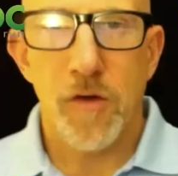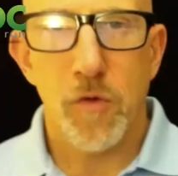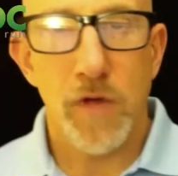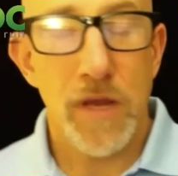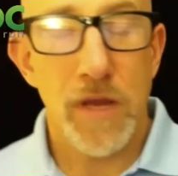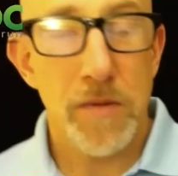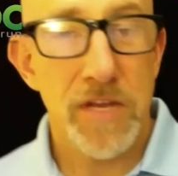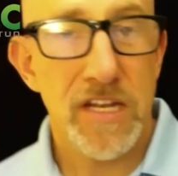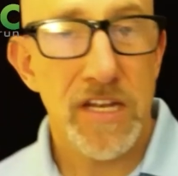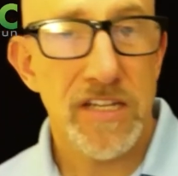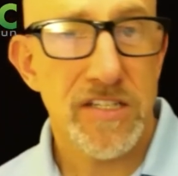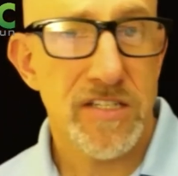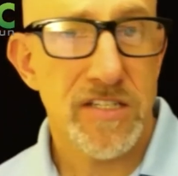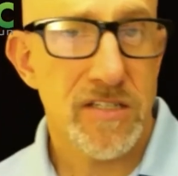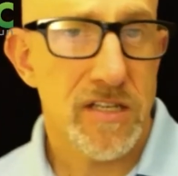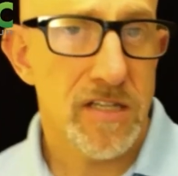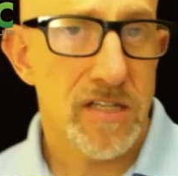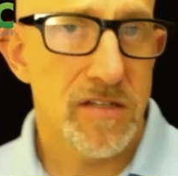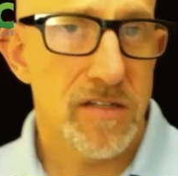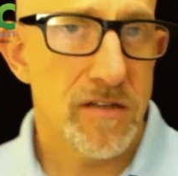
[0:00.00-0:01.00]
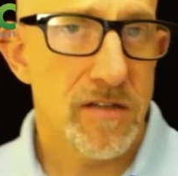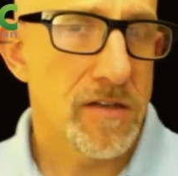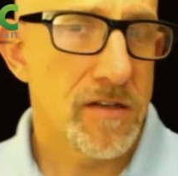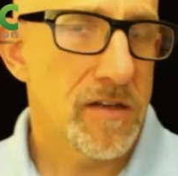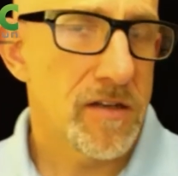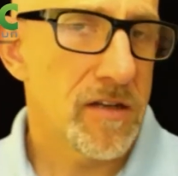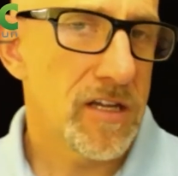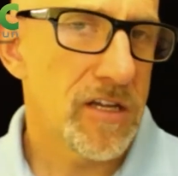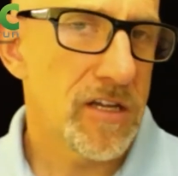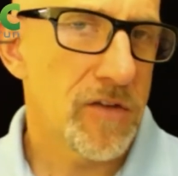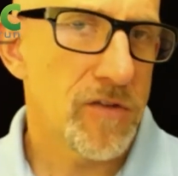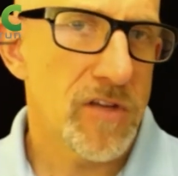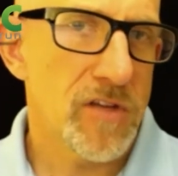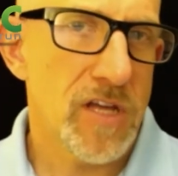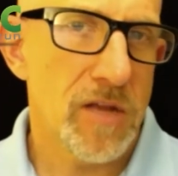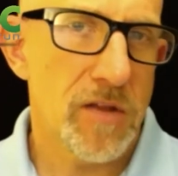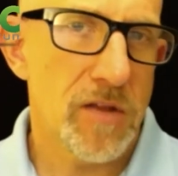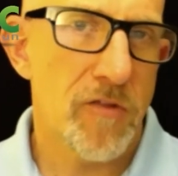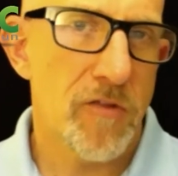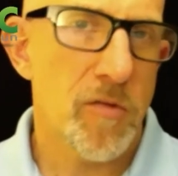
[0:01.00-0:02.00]
I mean,
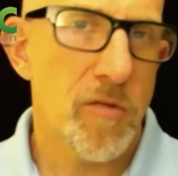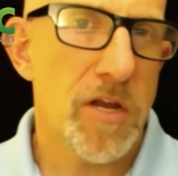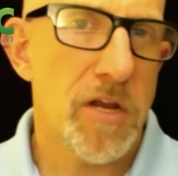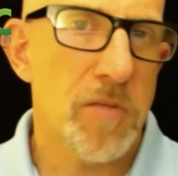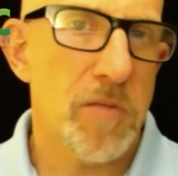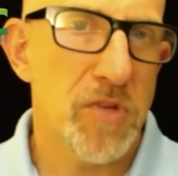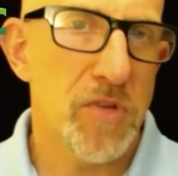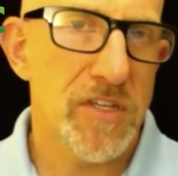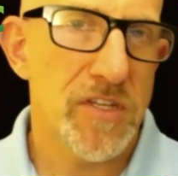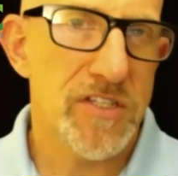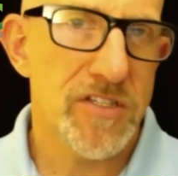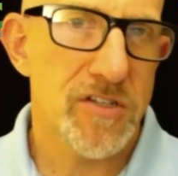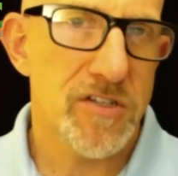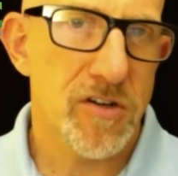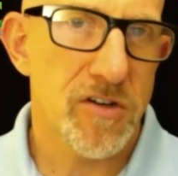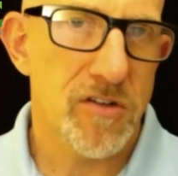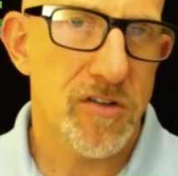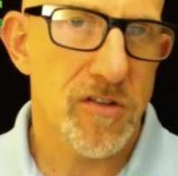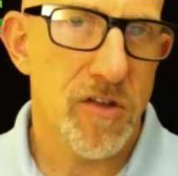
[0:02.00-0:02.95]
everybody Blister,